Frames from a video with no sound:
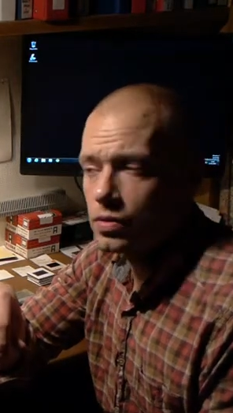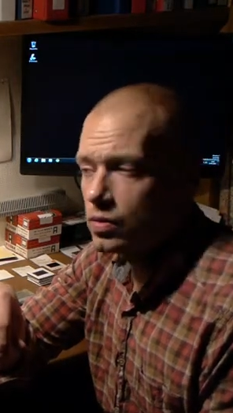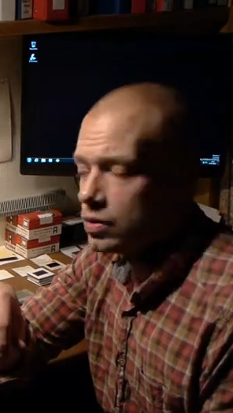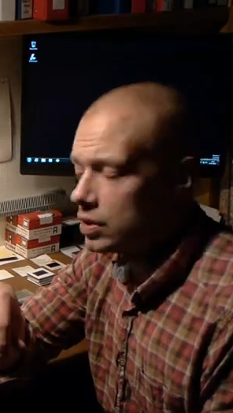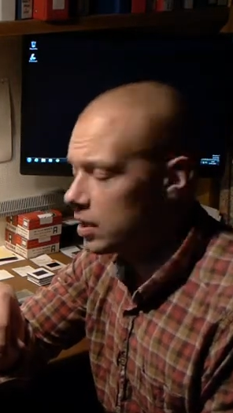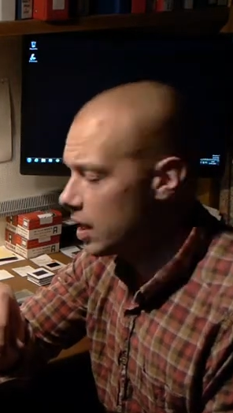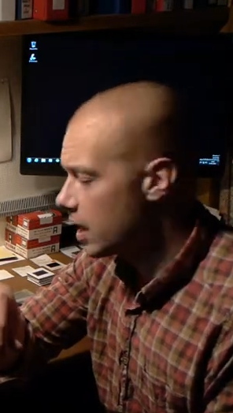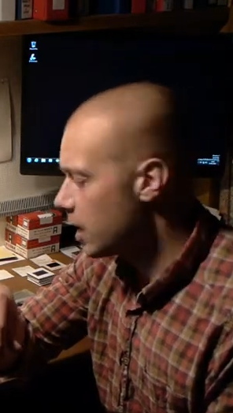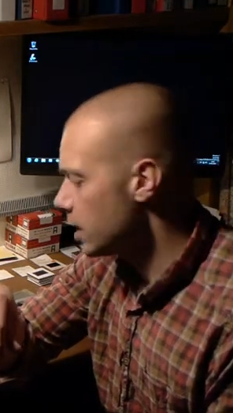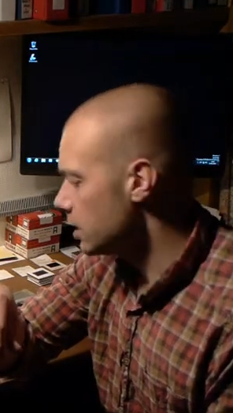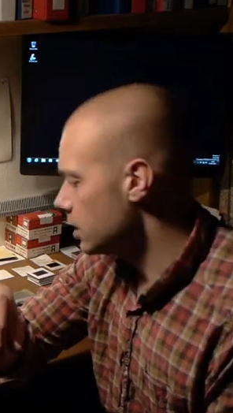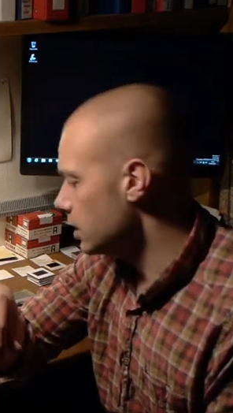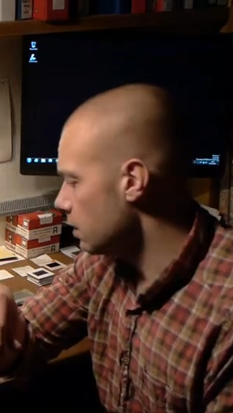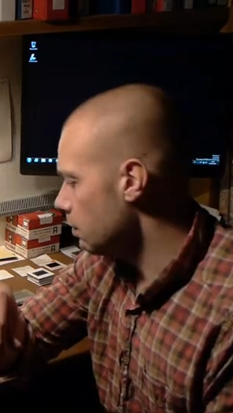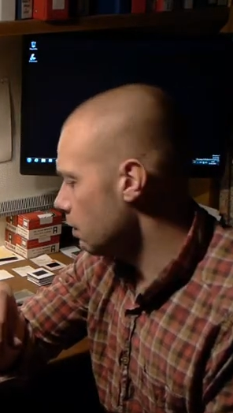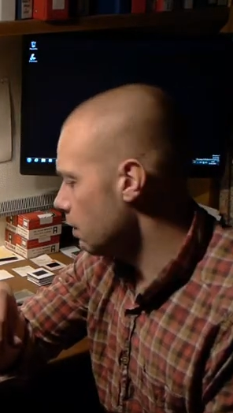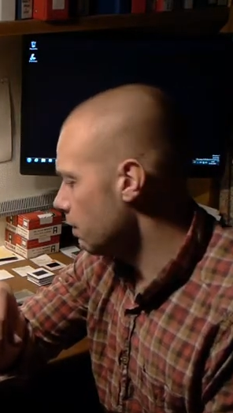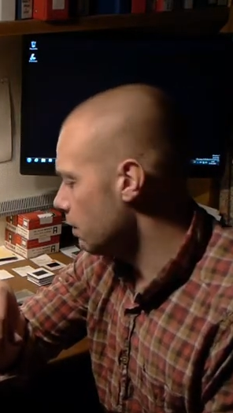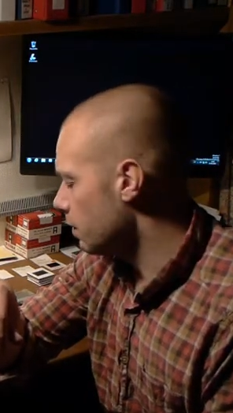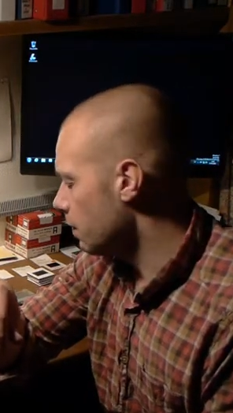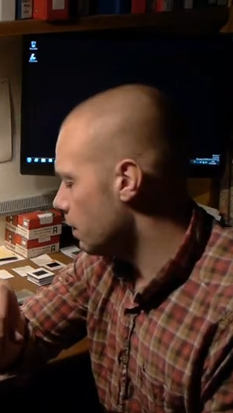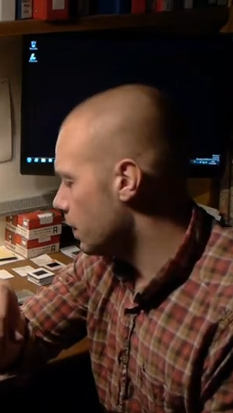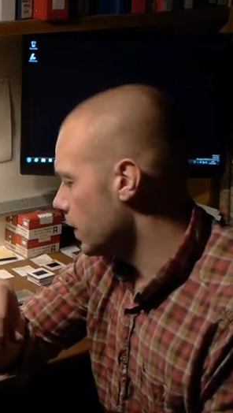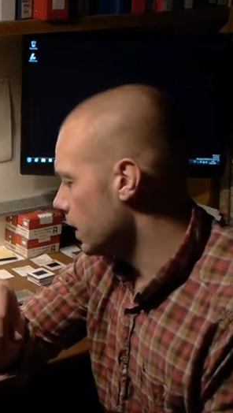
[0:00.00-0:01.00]
scan some
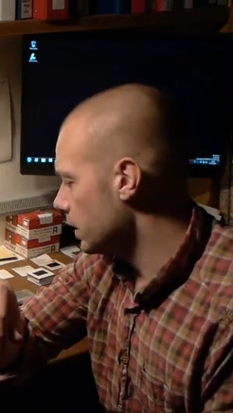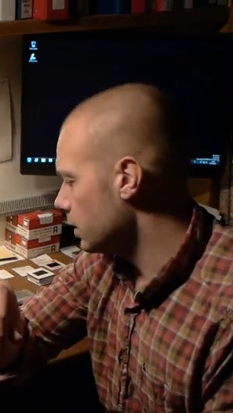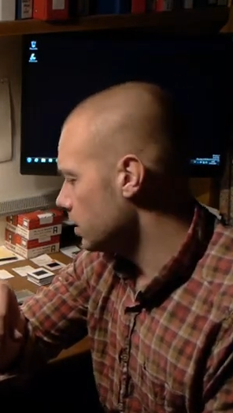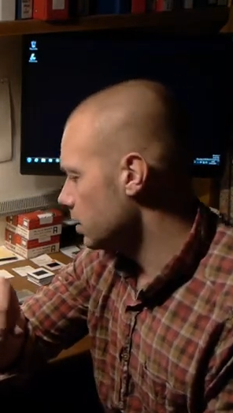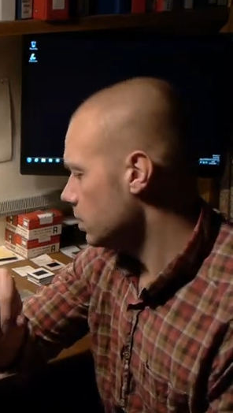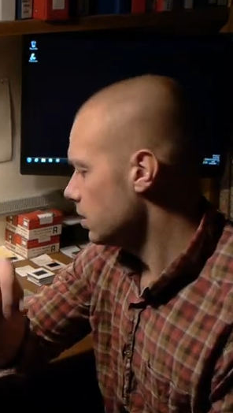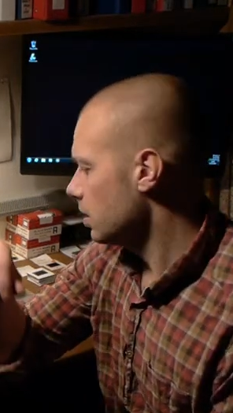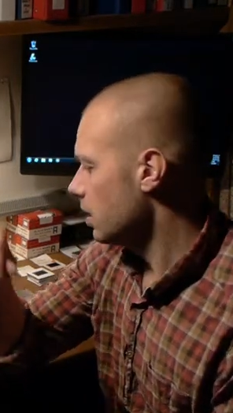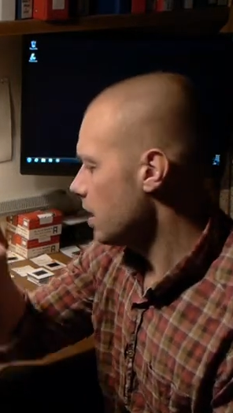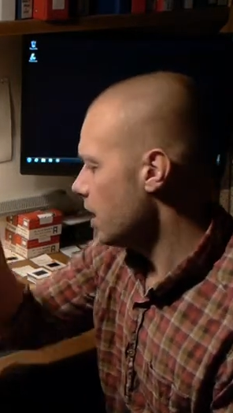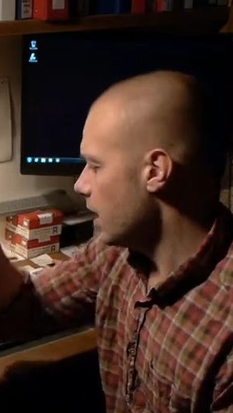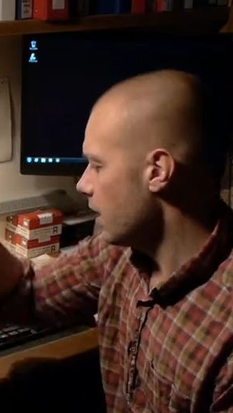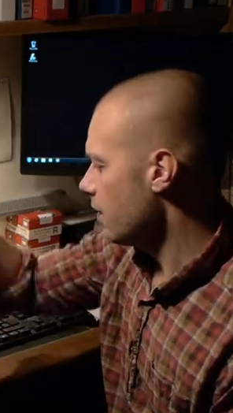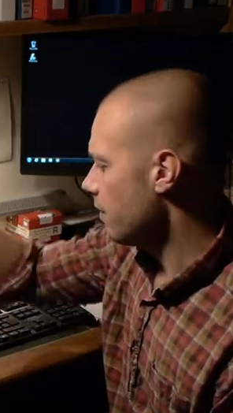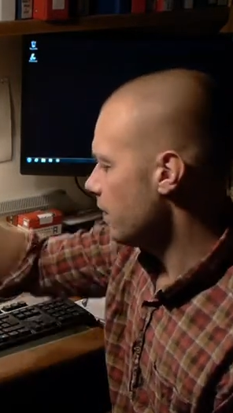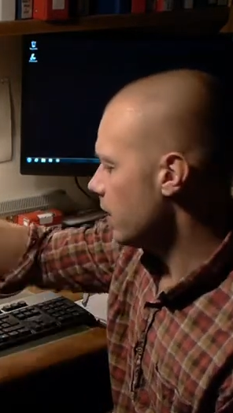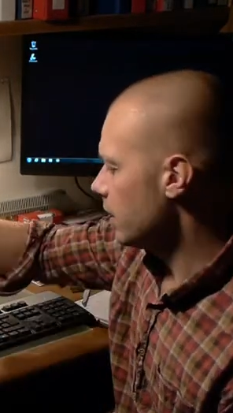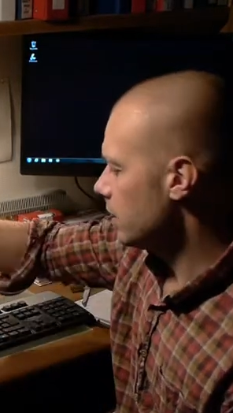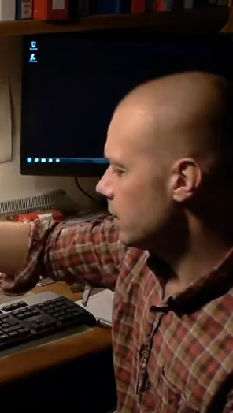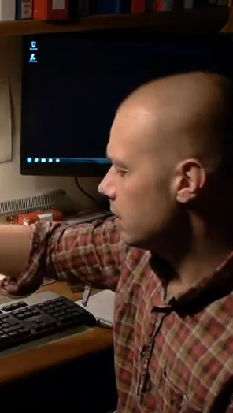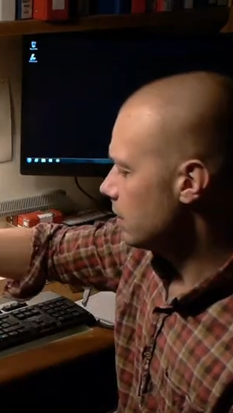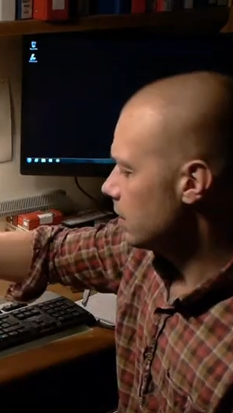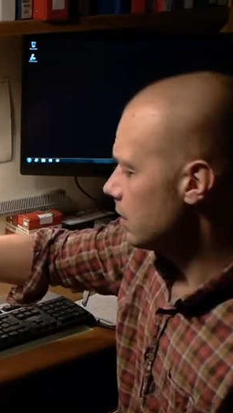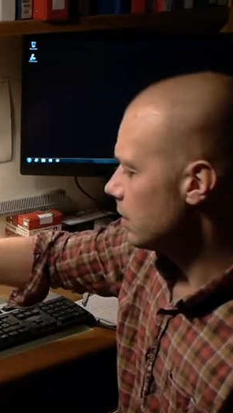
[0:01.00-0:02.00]
of the pictures that I have
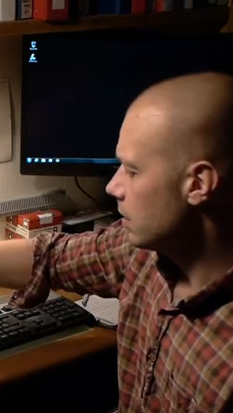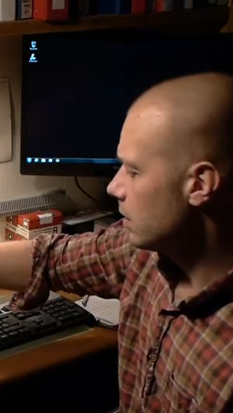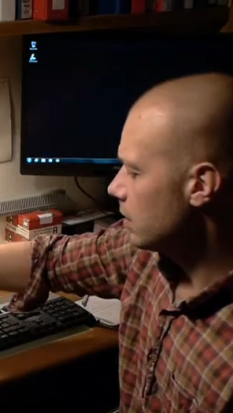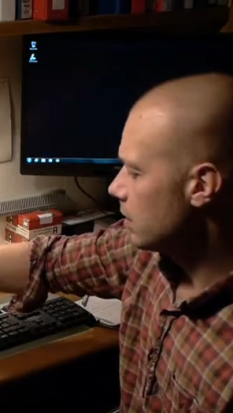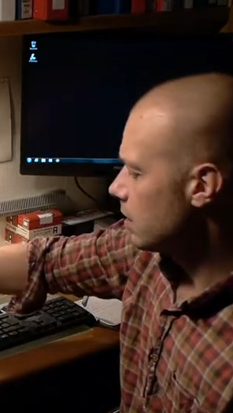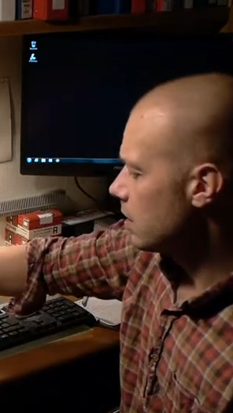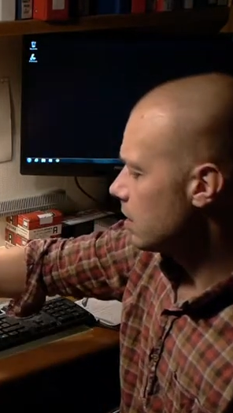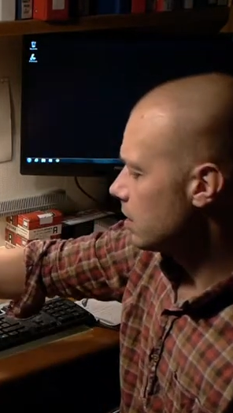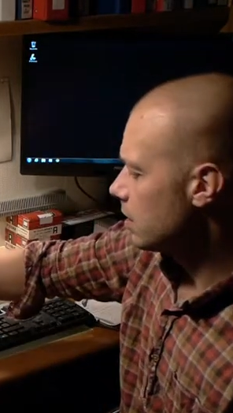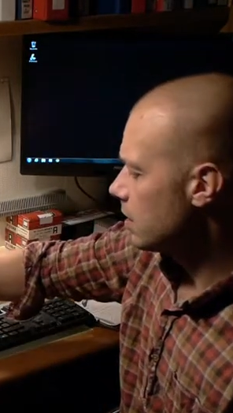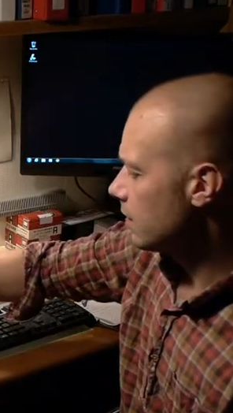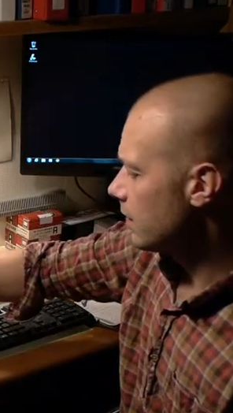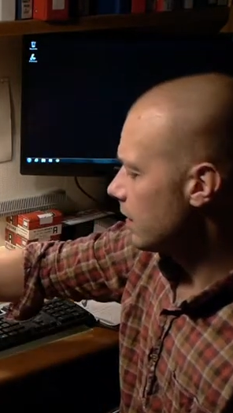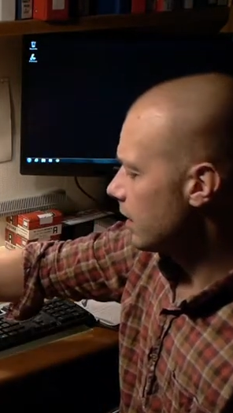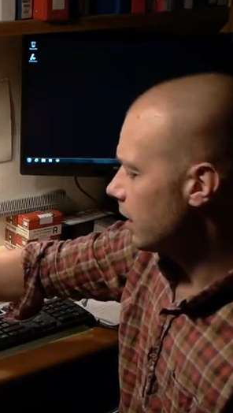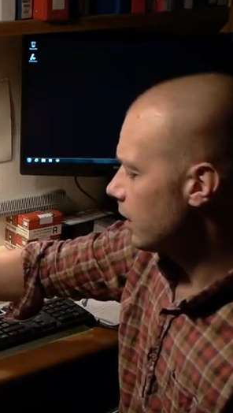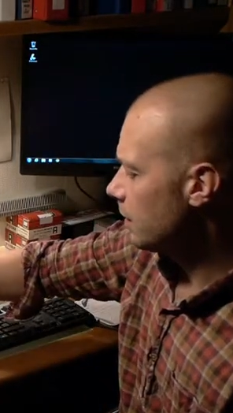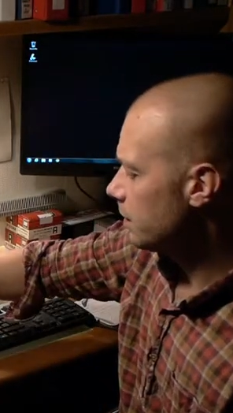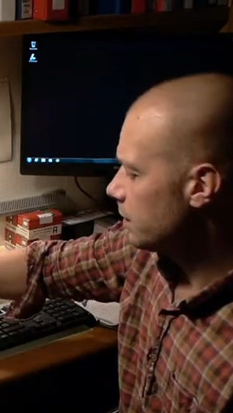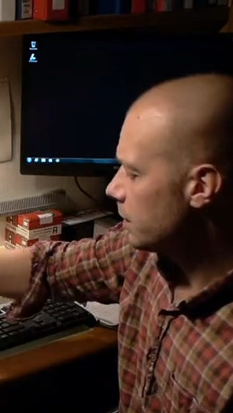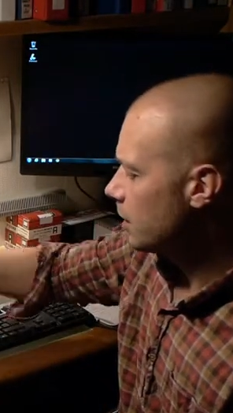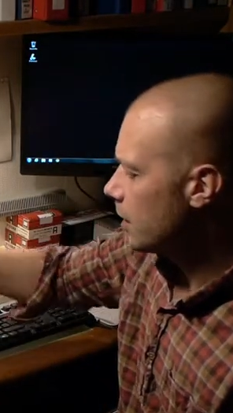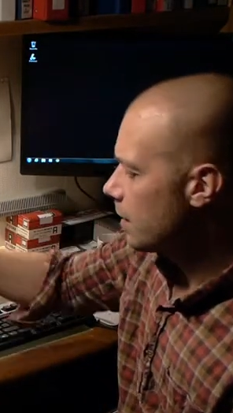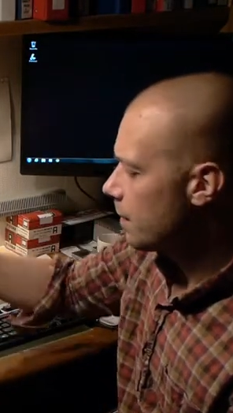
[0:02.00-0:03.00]
had
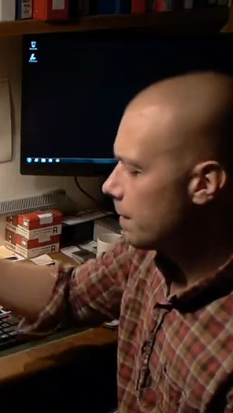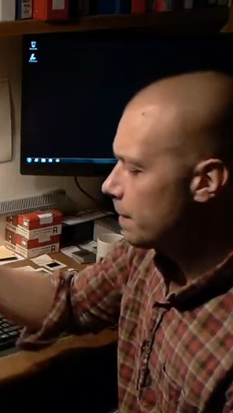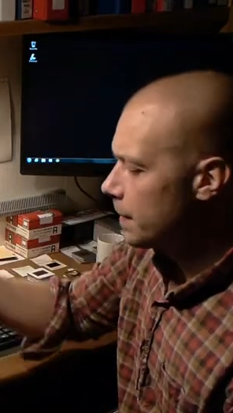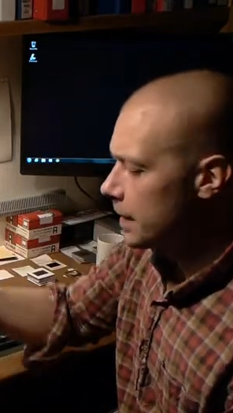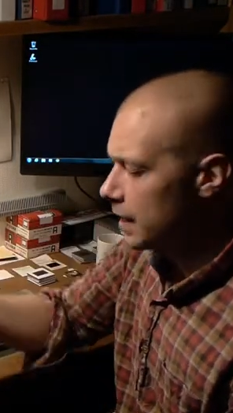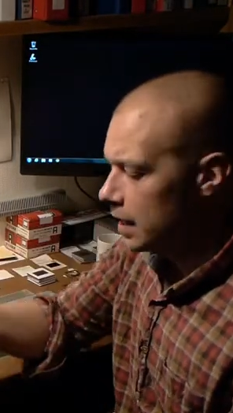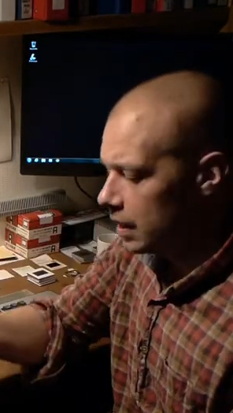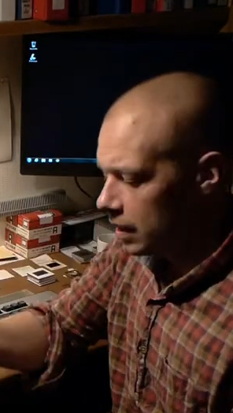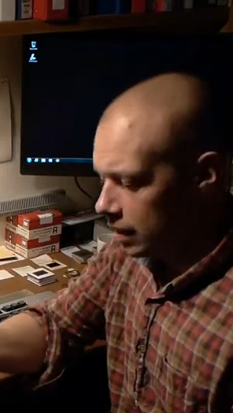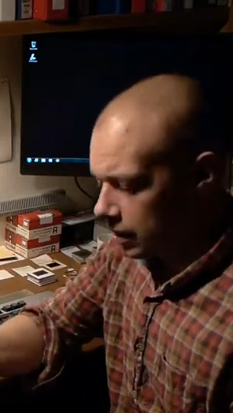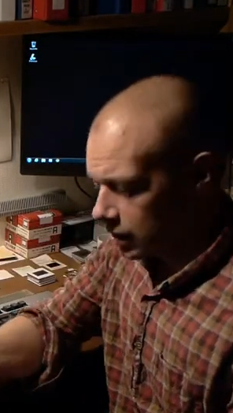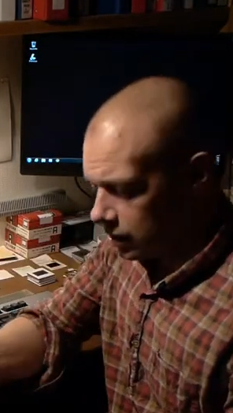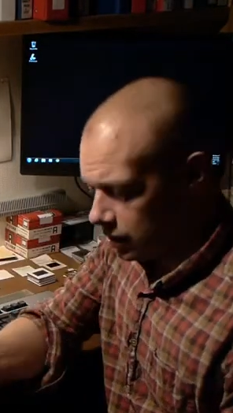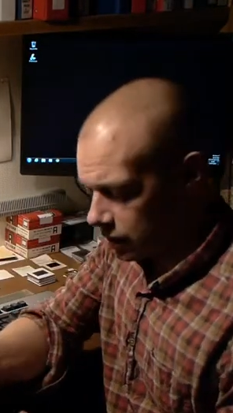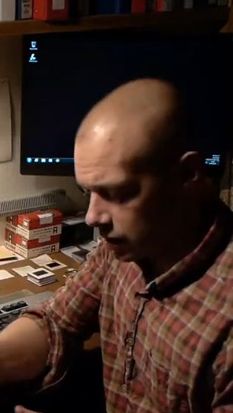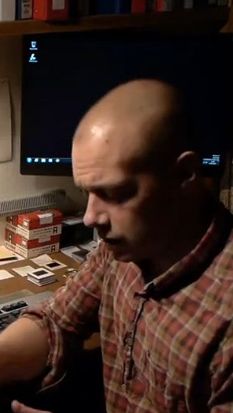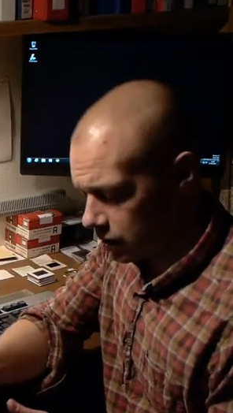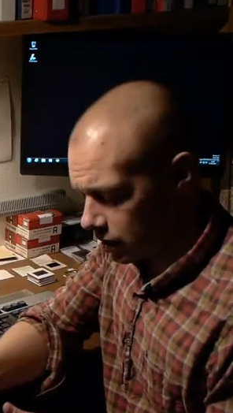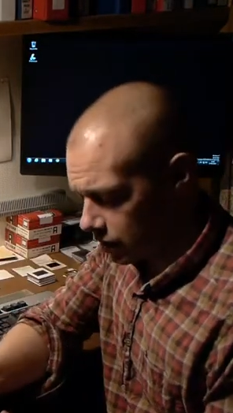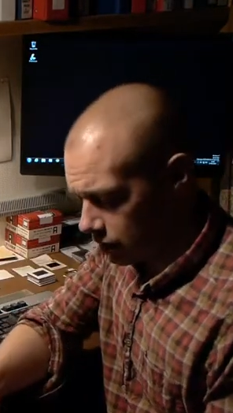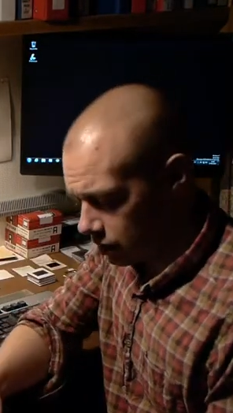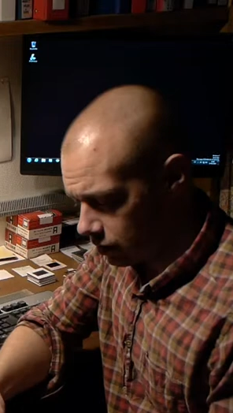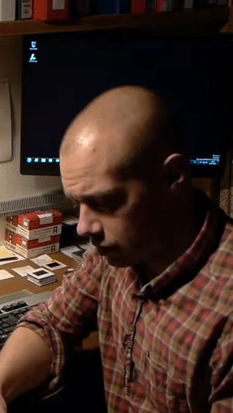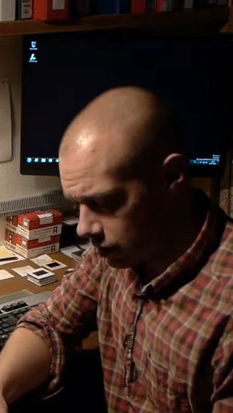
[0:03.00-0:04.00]
developed.
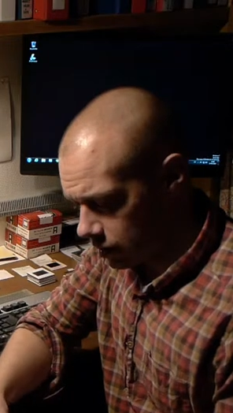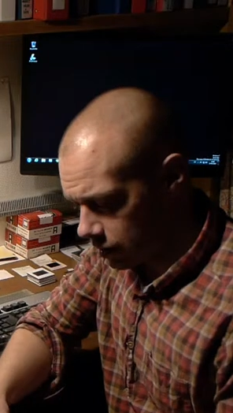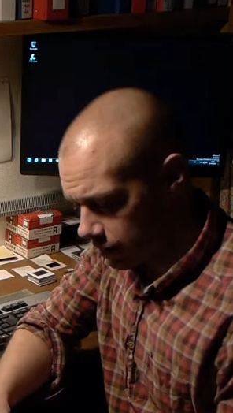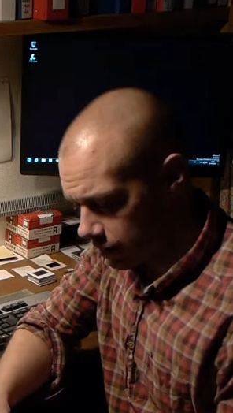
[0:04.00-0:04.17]
So